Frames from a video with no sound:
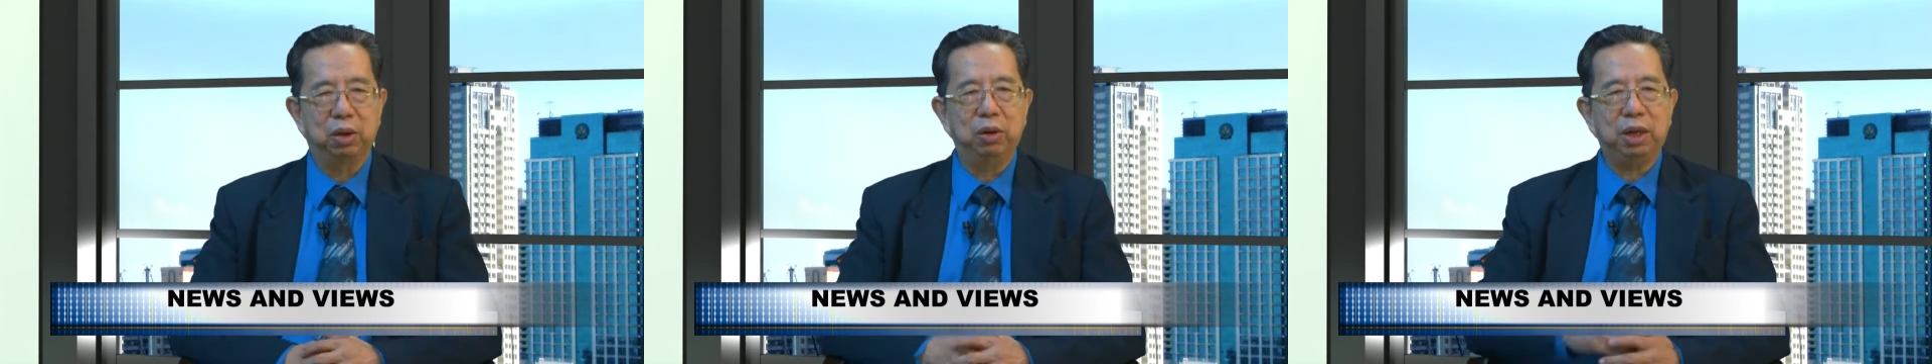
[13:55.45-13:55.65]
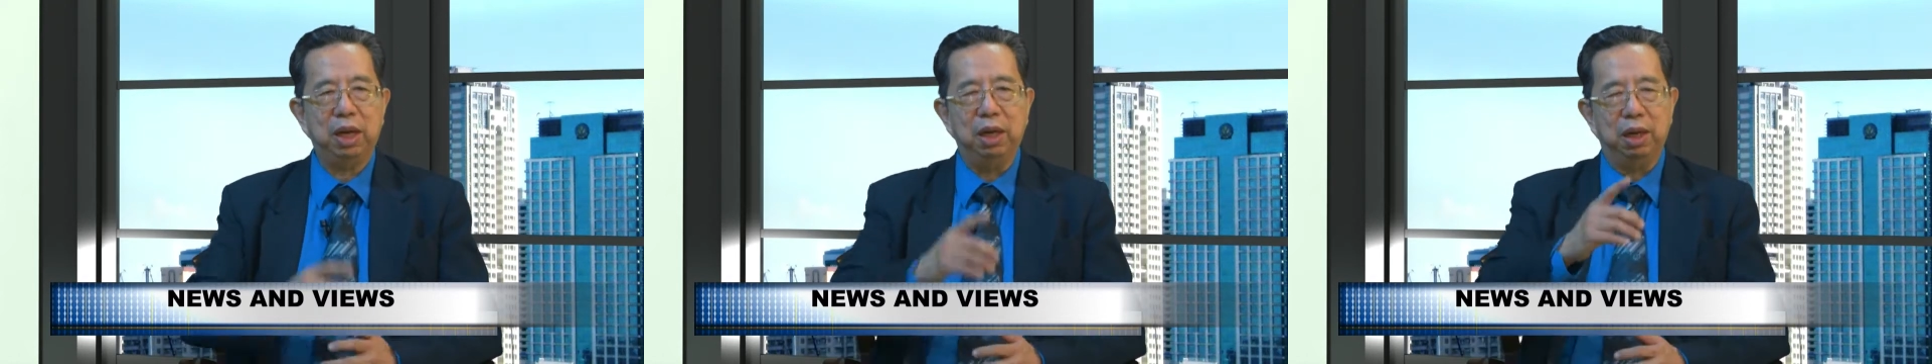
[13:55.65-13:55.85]

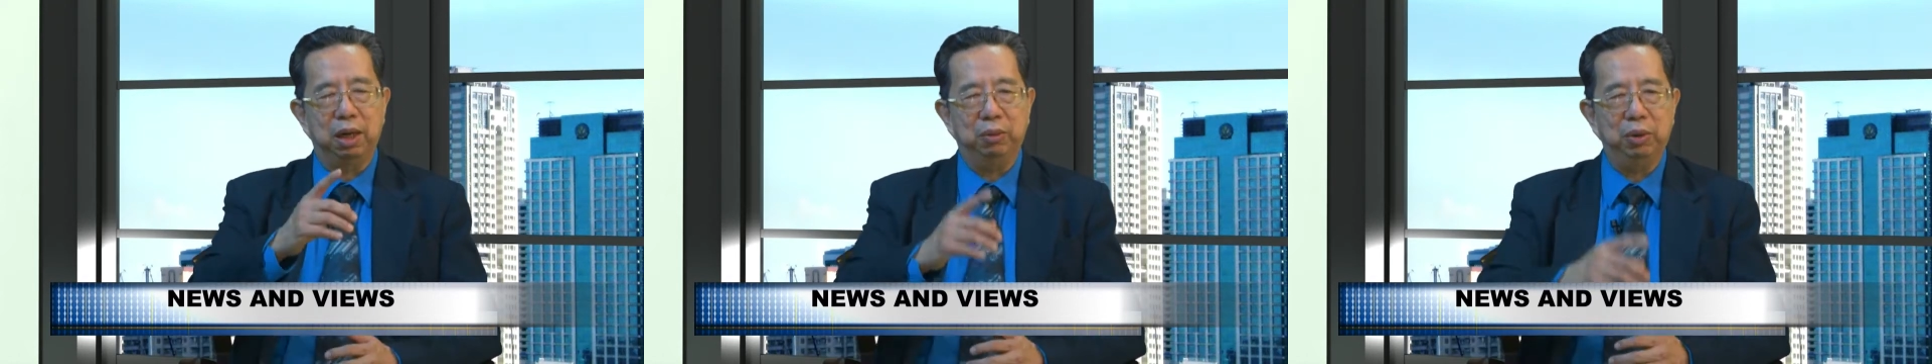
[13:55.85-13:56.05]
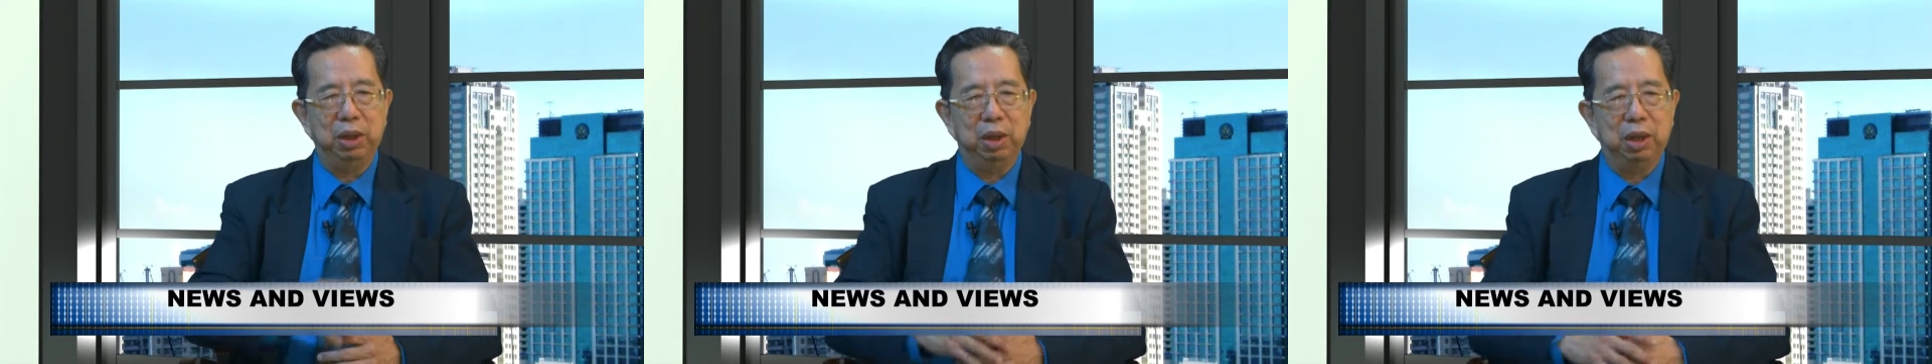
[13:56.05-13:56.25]
Okay,
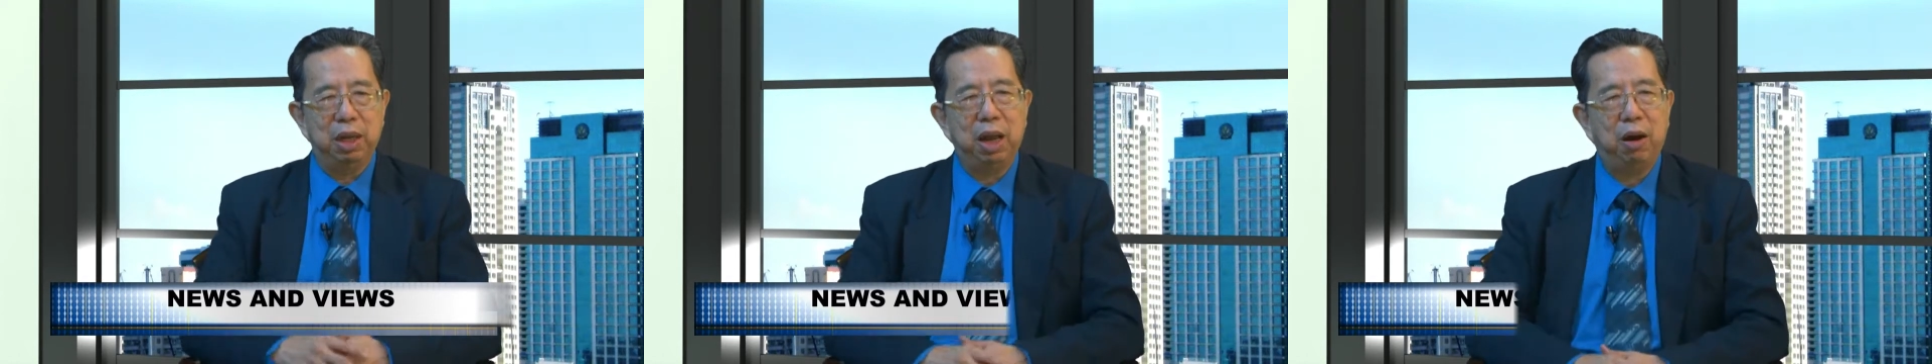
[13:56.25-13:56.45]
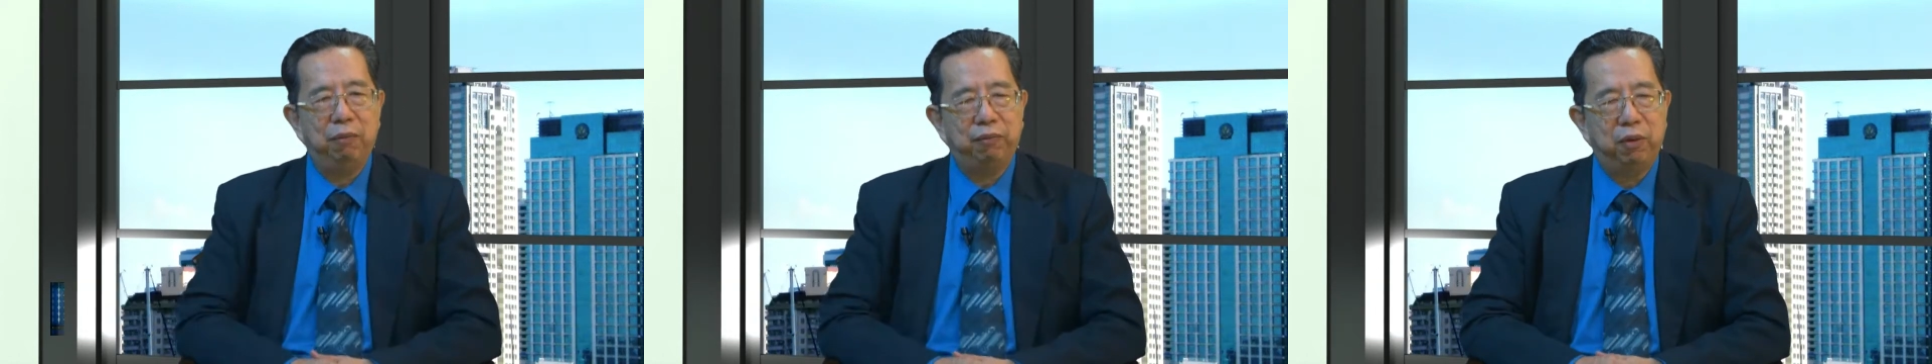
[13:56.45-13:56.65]
we'll
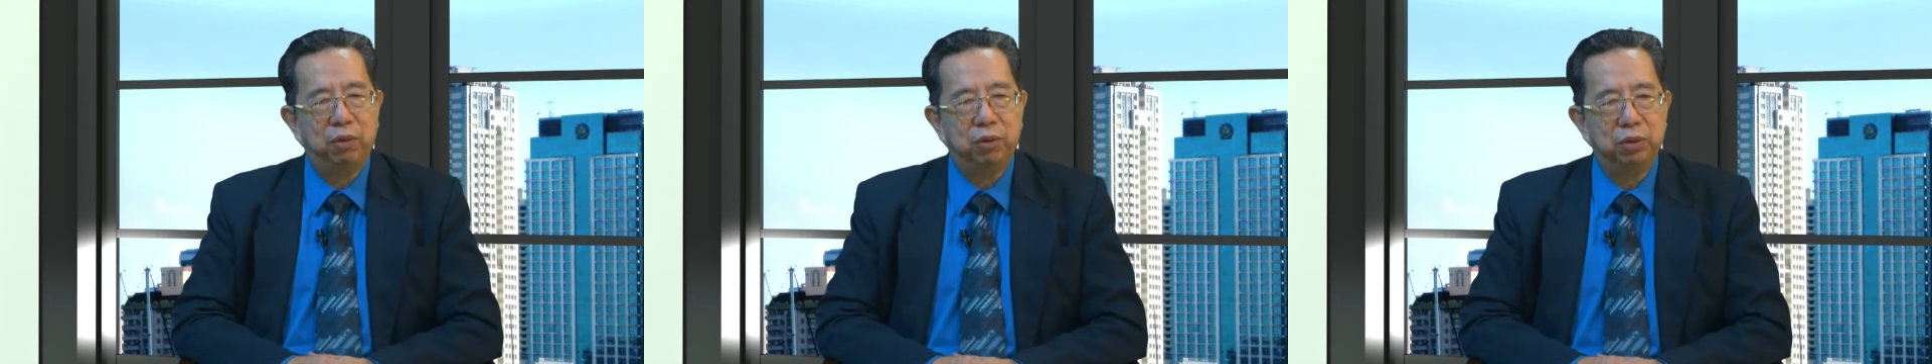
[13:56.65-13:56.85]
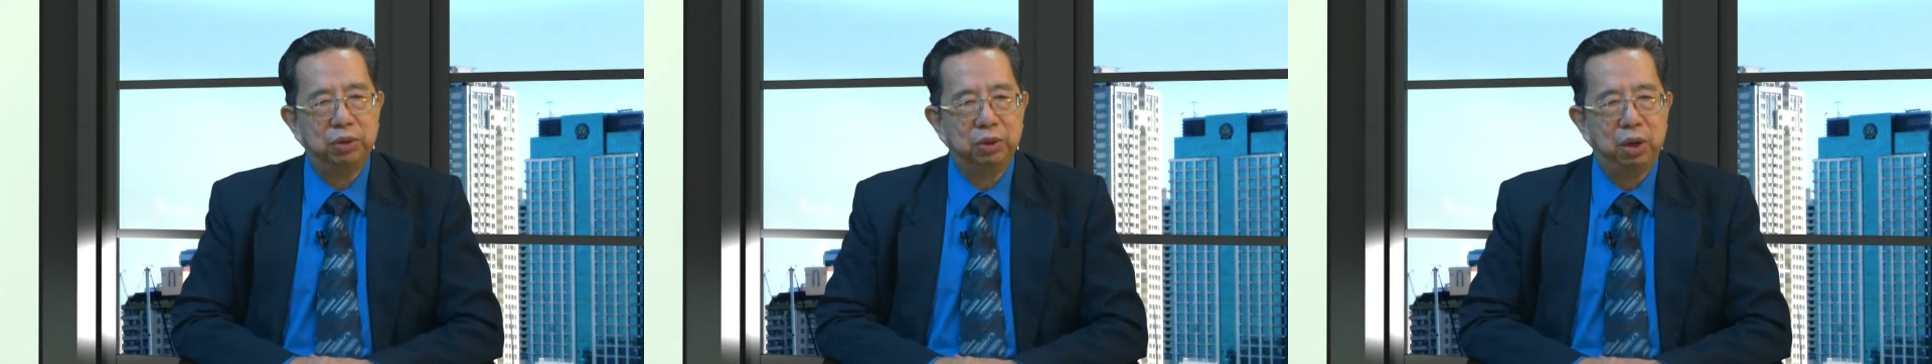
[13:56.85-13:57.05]
now
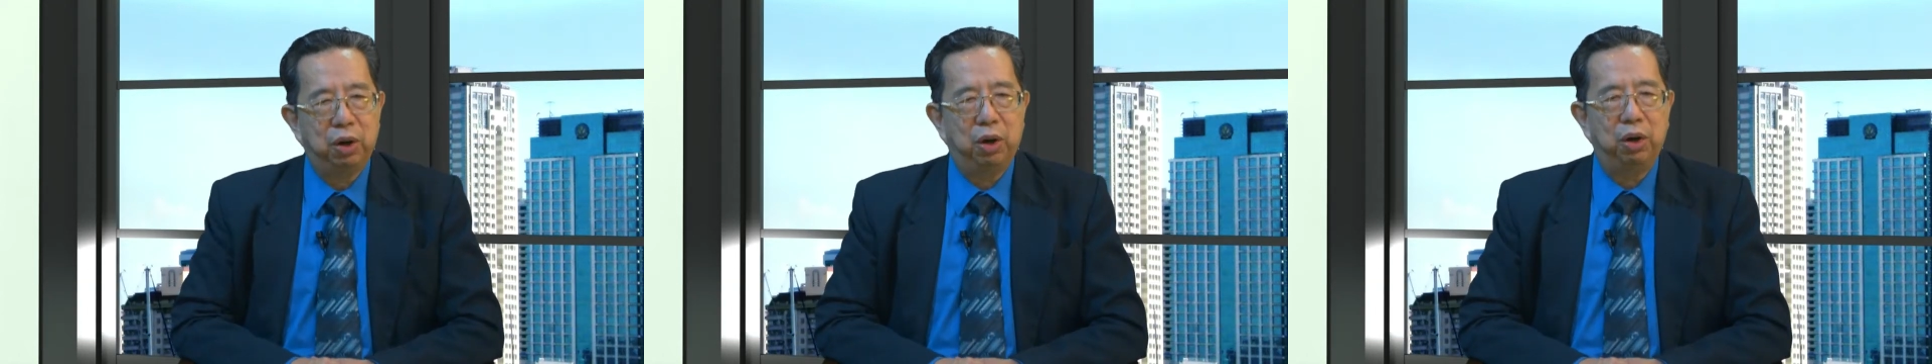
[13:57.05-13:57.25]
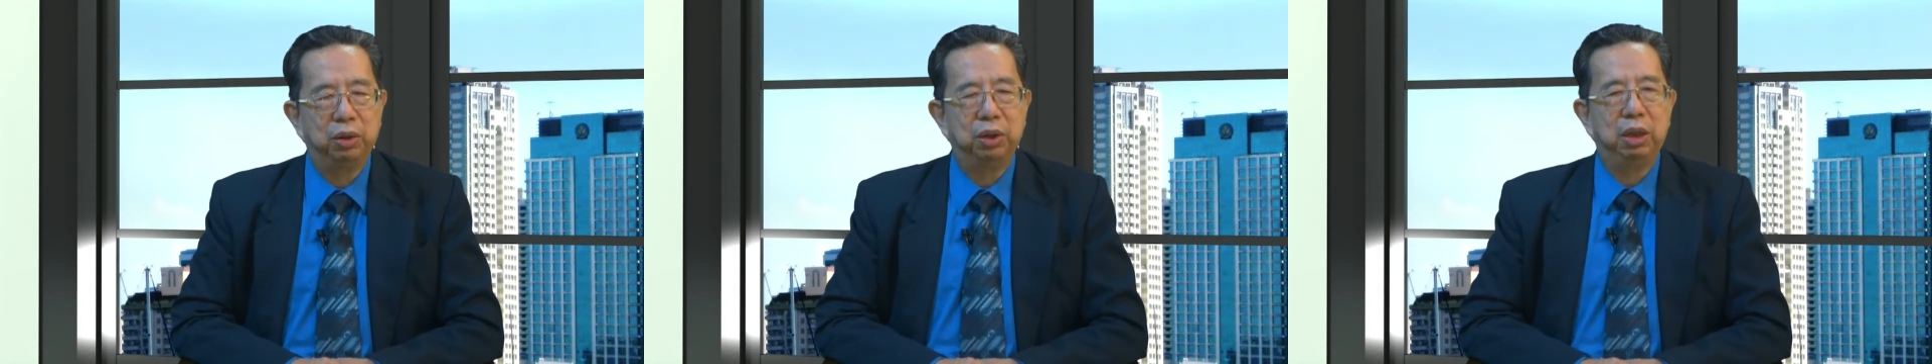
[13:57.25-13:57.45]
focus
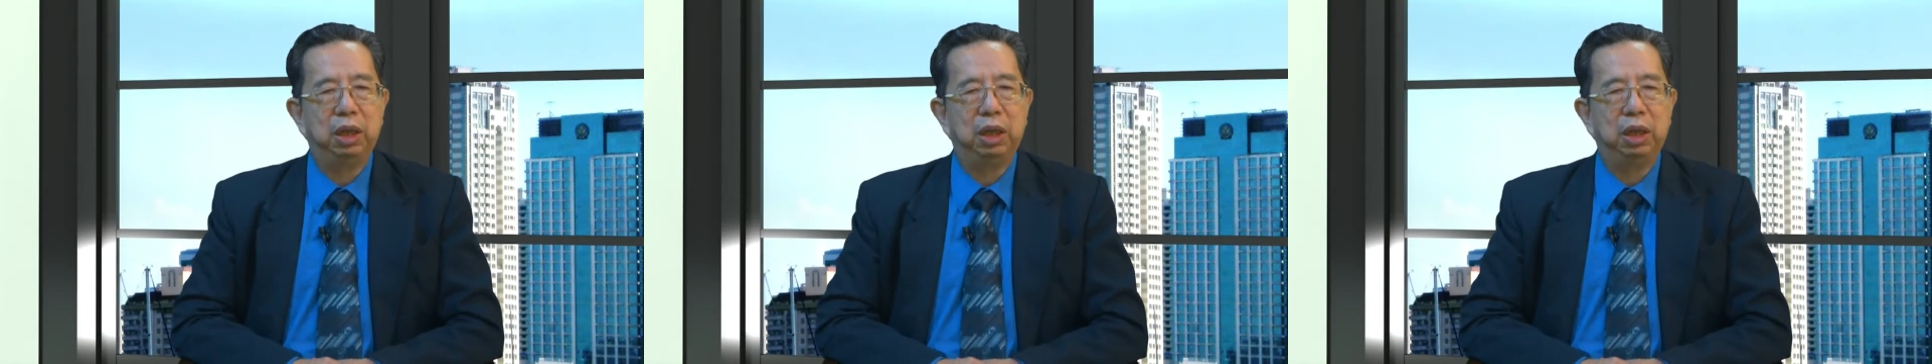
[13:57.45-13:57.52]
on